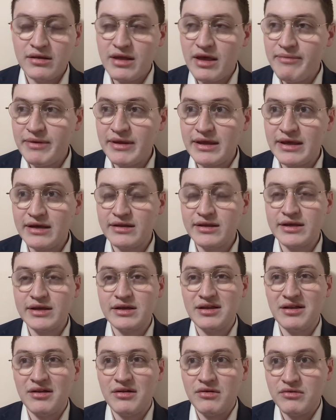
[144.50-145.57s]
They've been
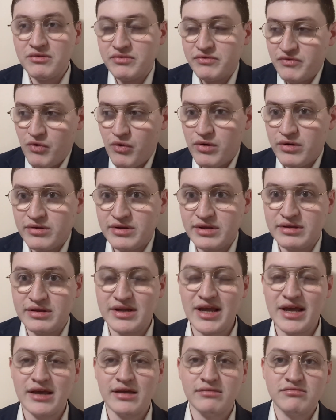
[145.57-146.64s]
killing
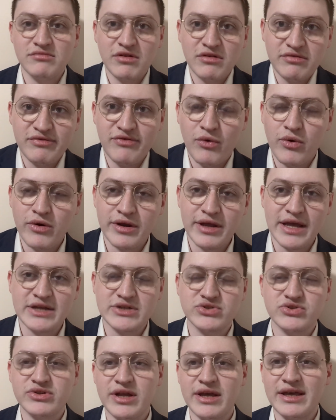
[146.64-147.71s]
today, for
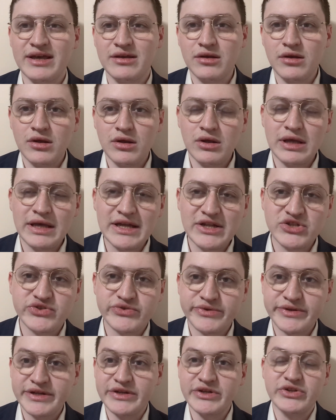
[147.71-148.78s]
yesterday,
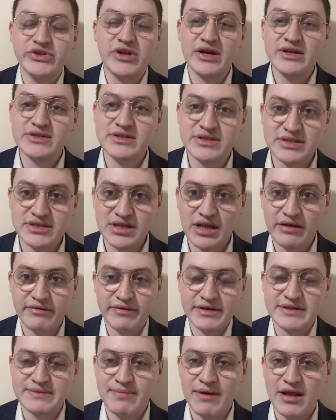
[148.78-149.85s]
injuring dozens of
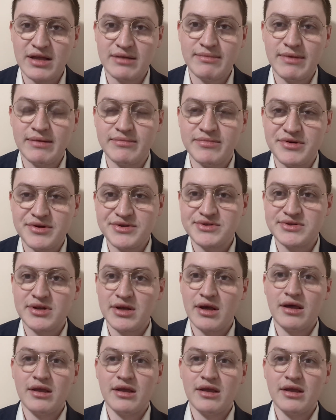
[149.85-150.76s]
Hezbollah members.